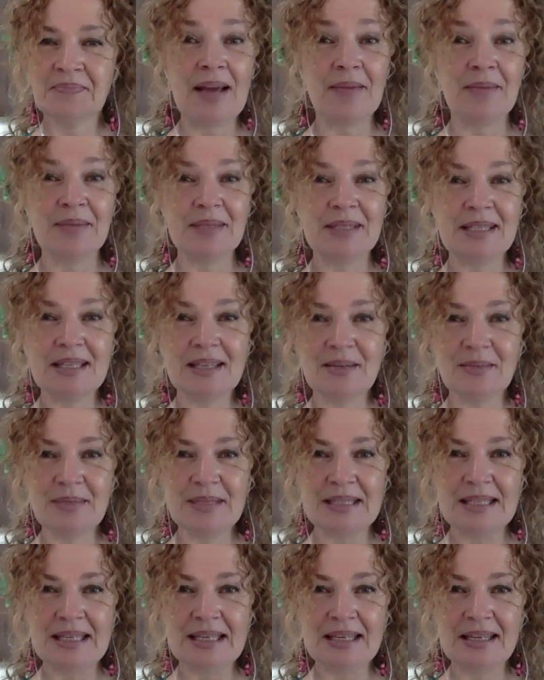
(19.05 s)
I'm Bettina
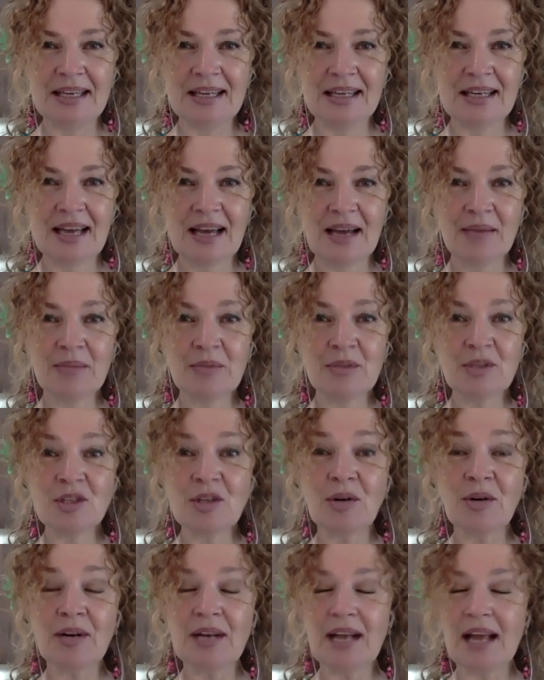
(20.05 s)
Madini, and I'm
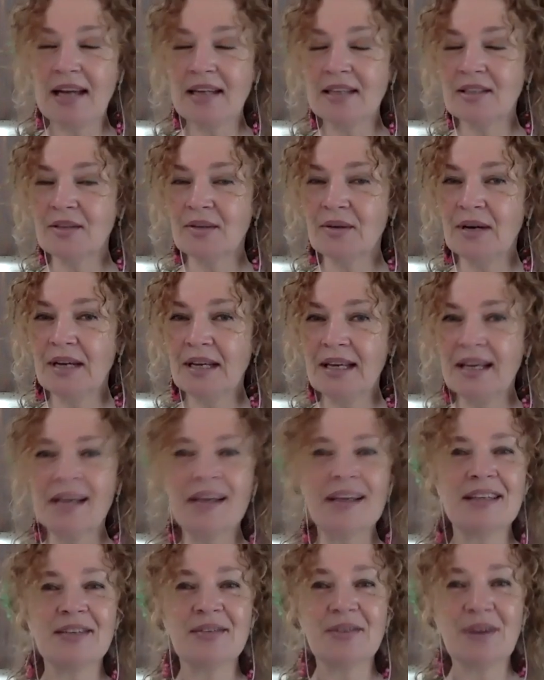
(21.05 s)
so glad you are here
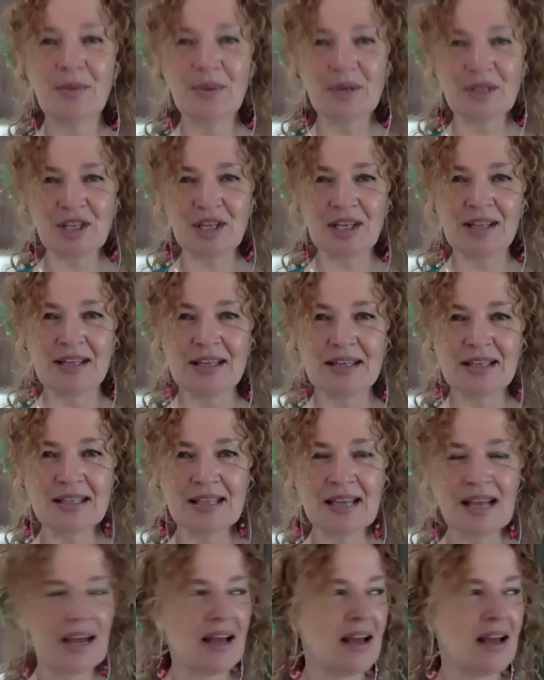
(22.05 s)
and you are watching this.